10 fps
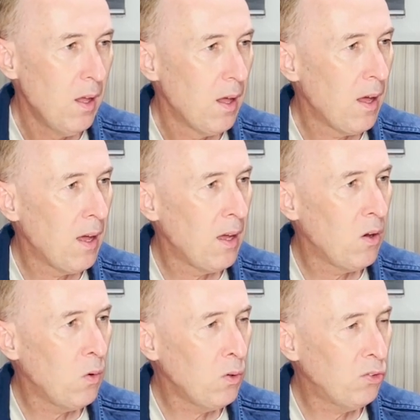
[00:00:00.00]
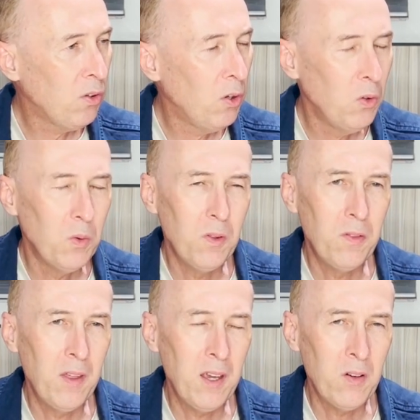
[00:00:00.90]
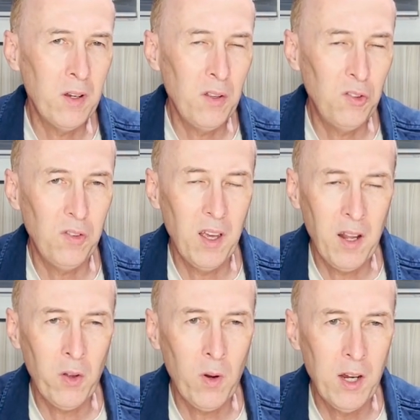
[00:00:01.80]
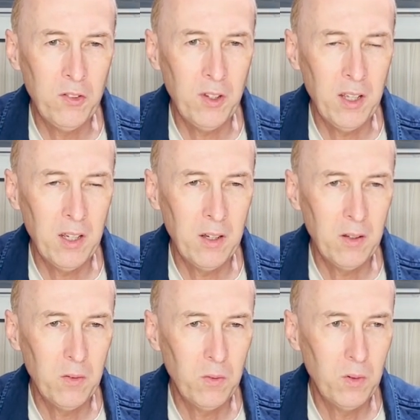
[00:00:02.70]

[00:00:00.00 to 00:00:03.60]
Also, there is another idea,